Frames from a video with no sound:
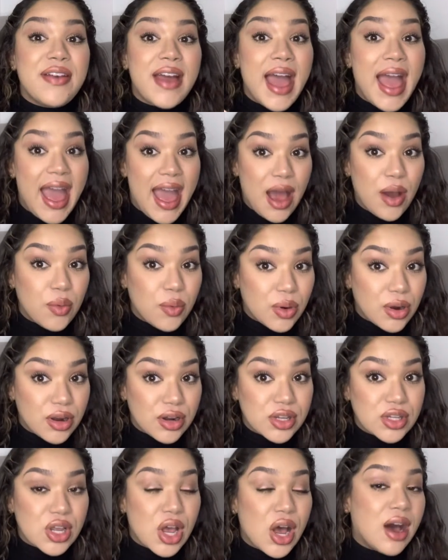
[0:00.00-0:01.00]

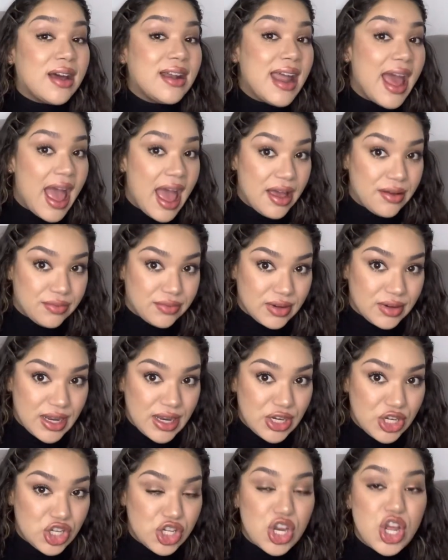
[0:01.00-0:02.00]
hours on
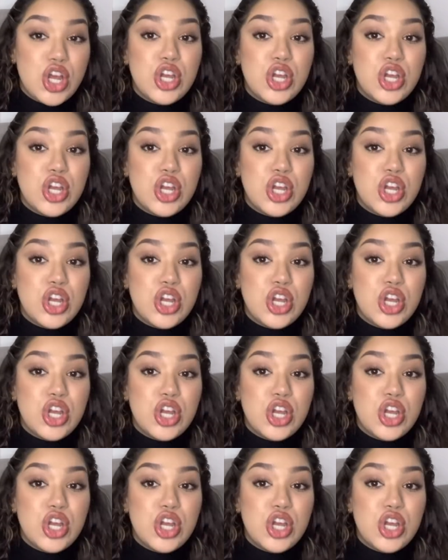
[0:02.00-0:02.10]
average